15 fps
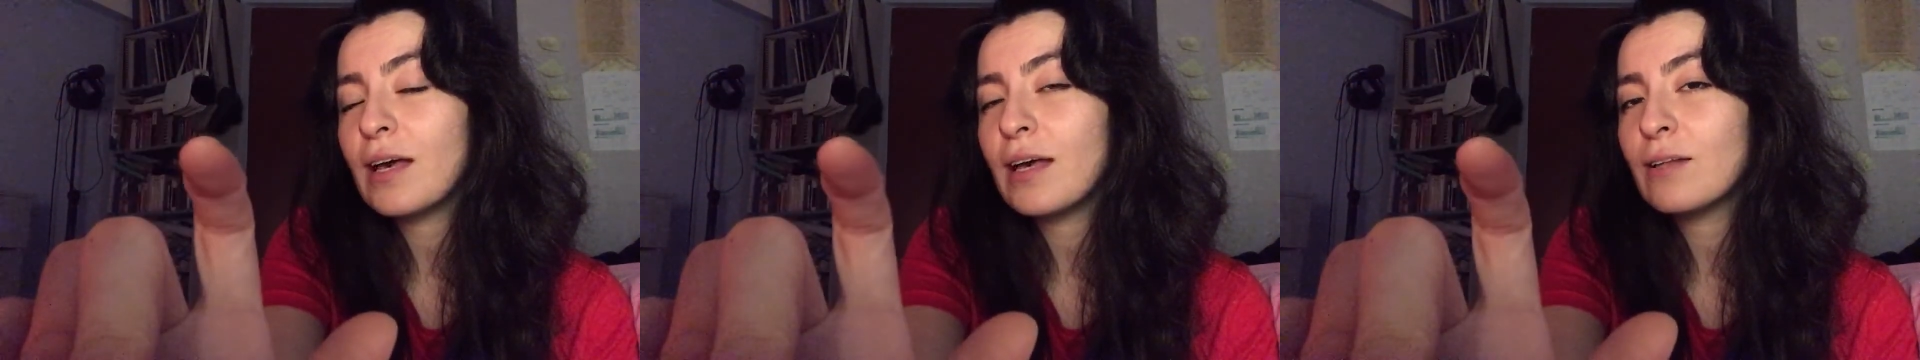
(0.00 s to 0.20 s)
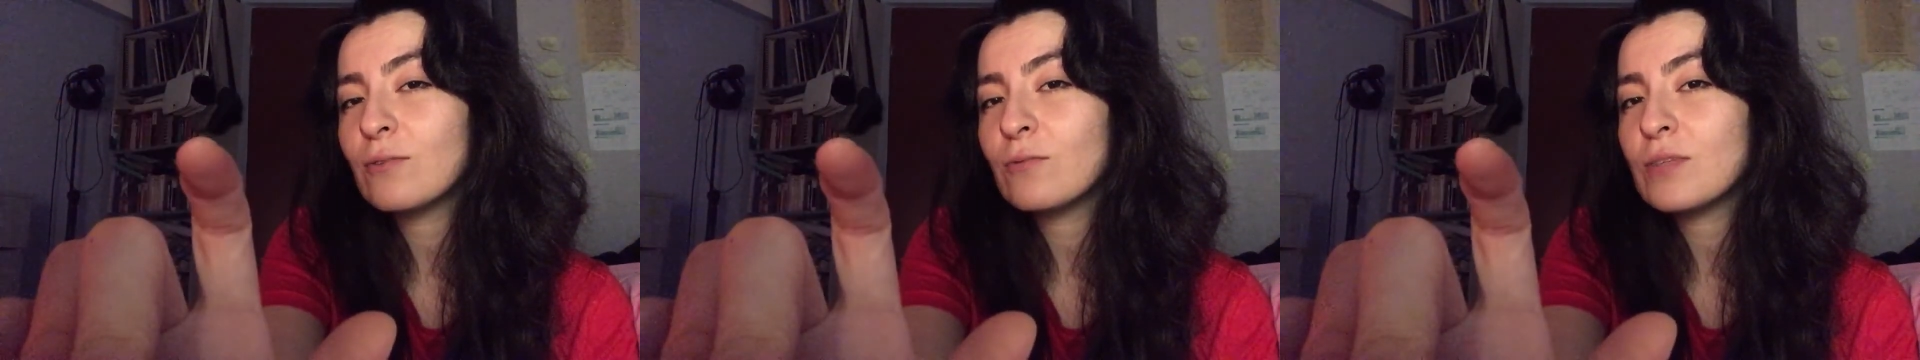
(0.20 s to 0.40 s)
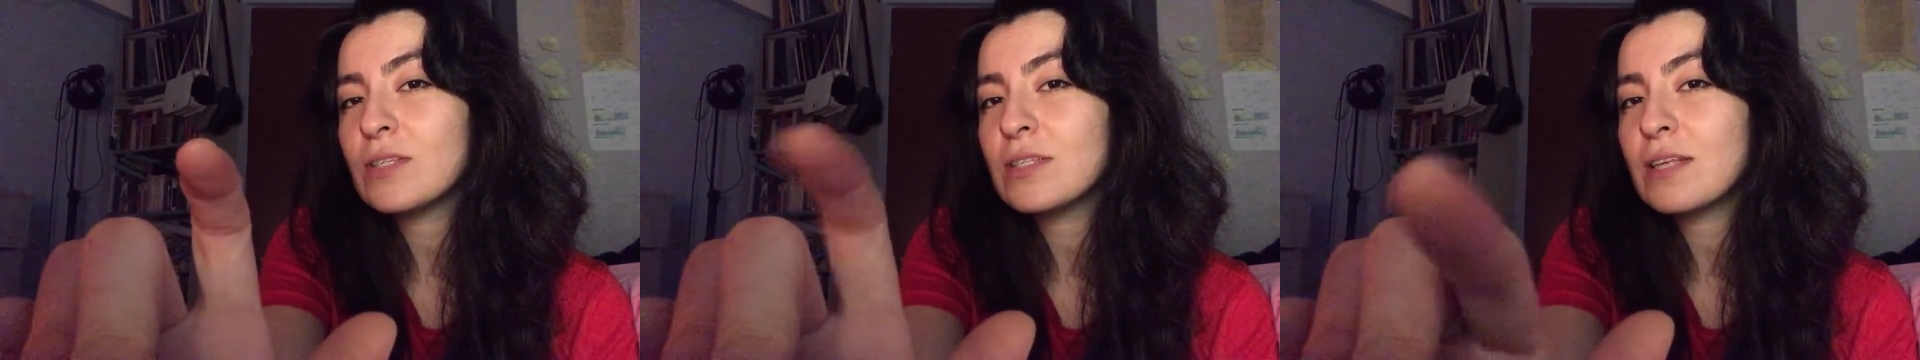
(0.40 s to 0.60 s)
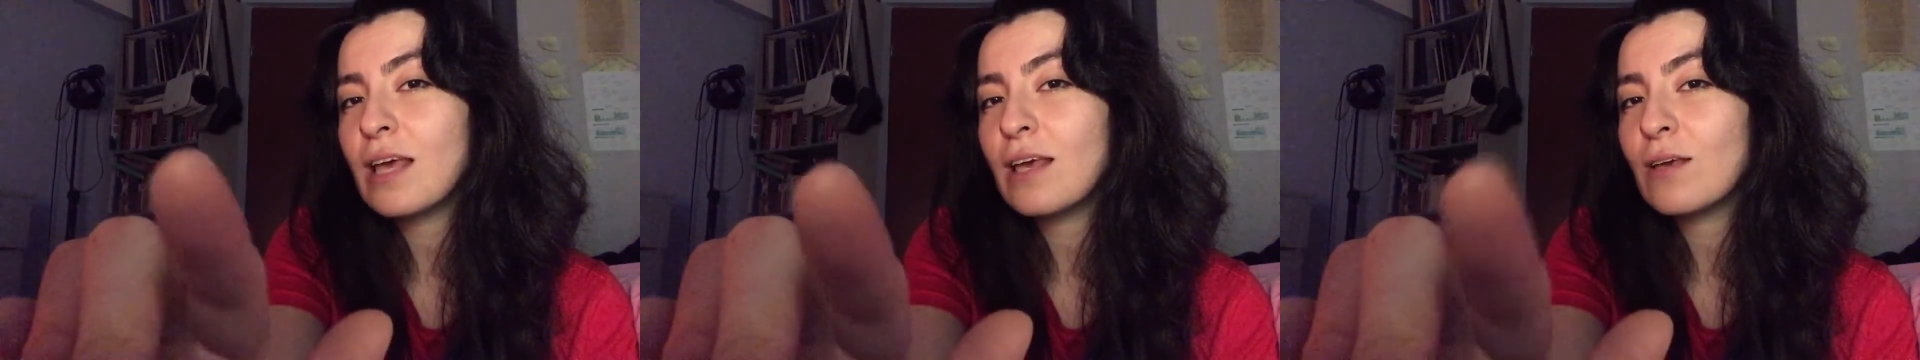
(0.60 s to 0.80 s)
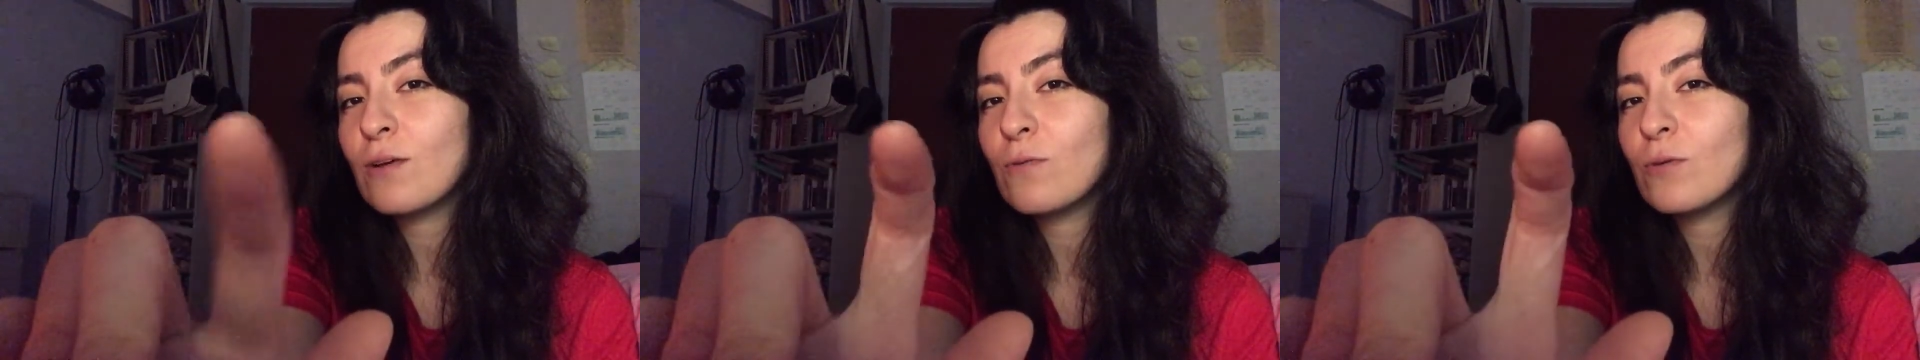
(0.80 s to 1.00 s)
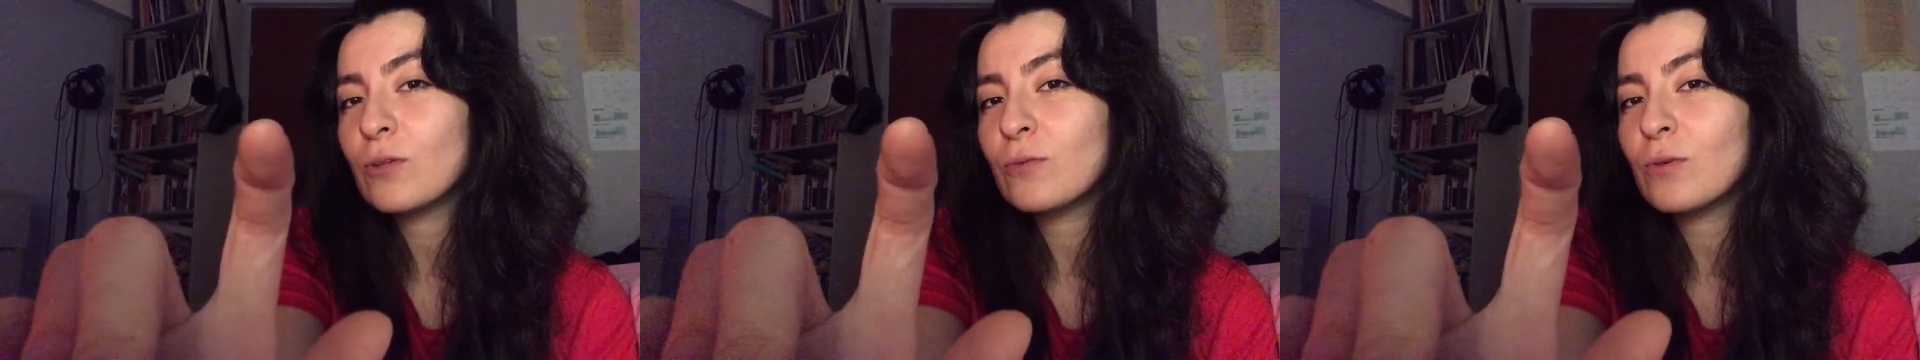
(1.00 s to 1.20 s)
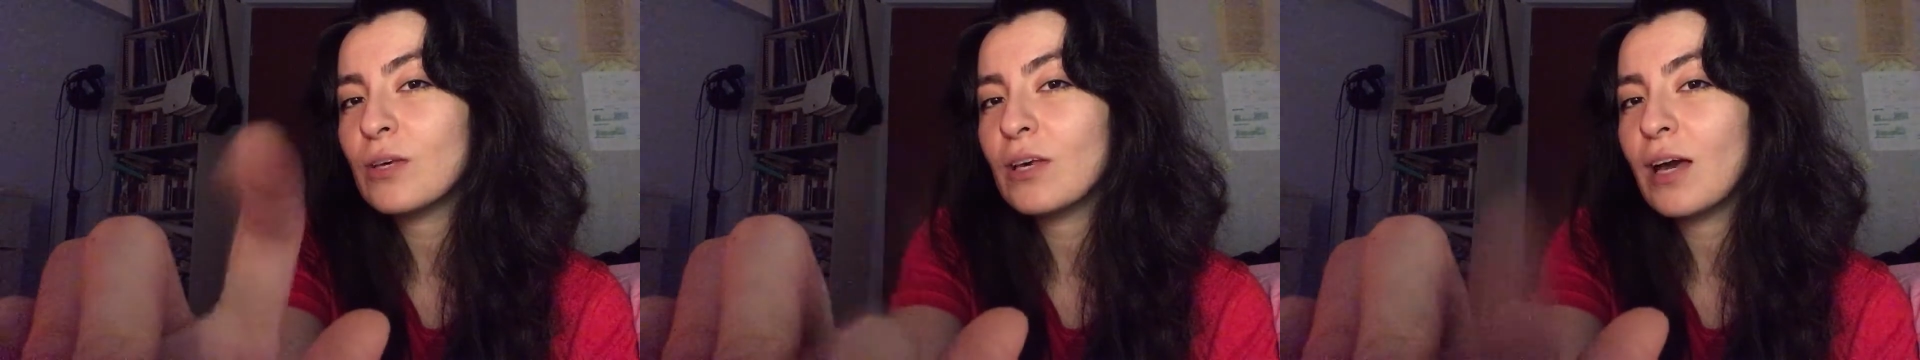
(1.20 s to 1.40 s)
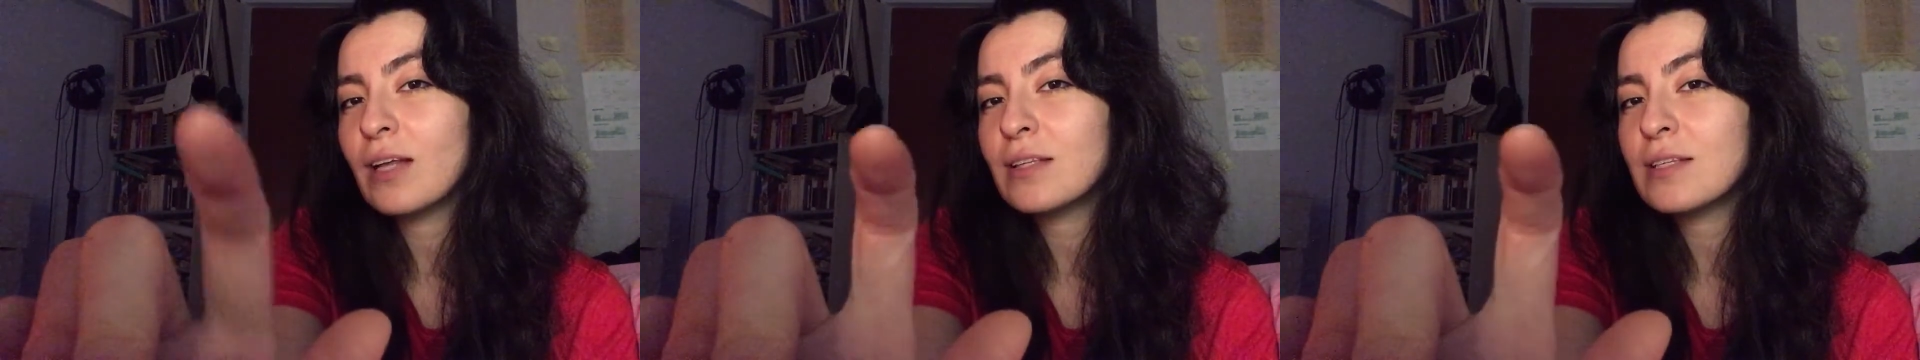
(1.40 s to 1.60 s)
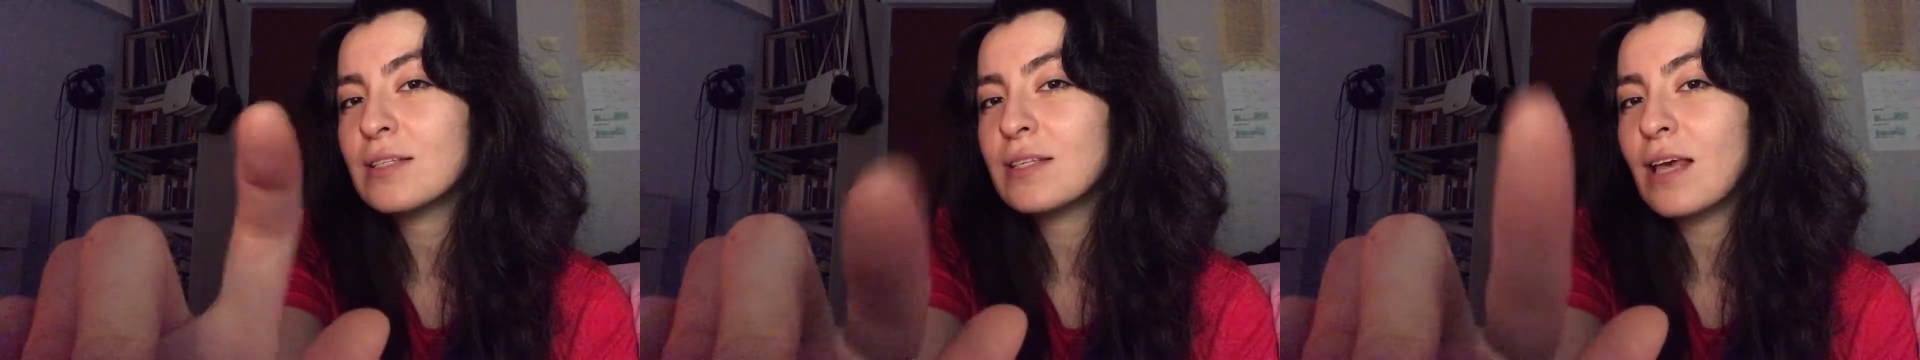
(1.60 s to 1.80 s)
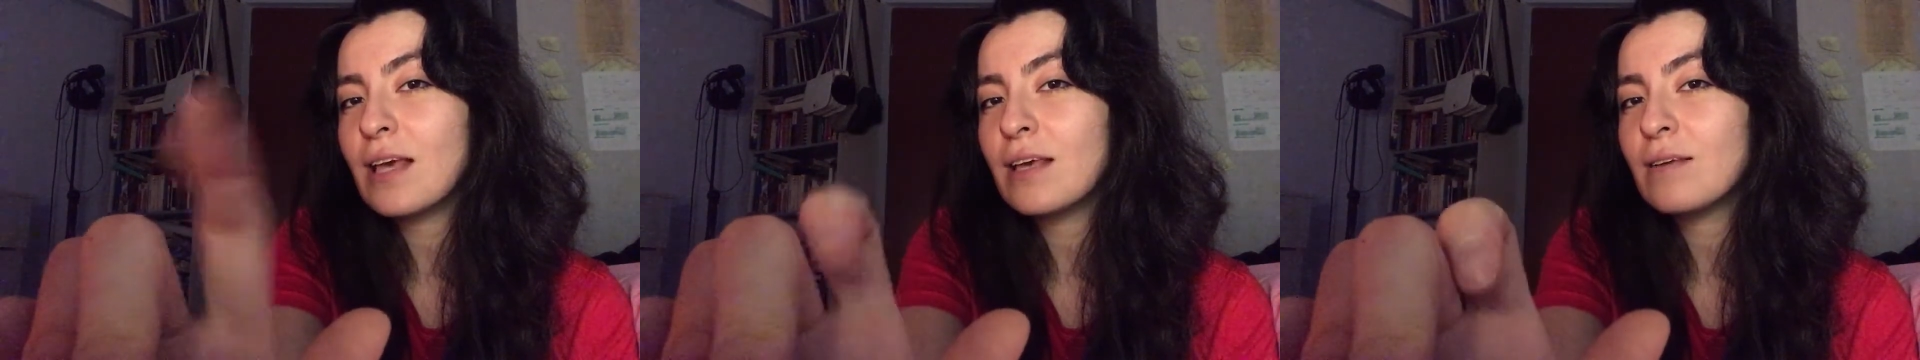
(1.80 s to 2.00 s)
and we say what we gotta
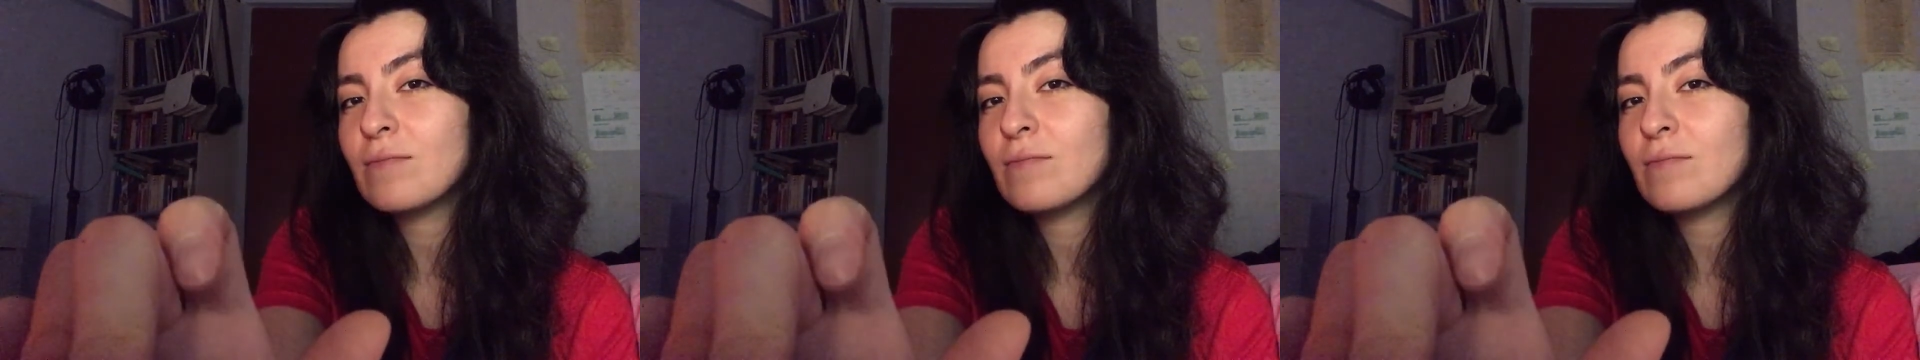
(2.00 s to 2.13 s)
say.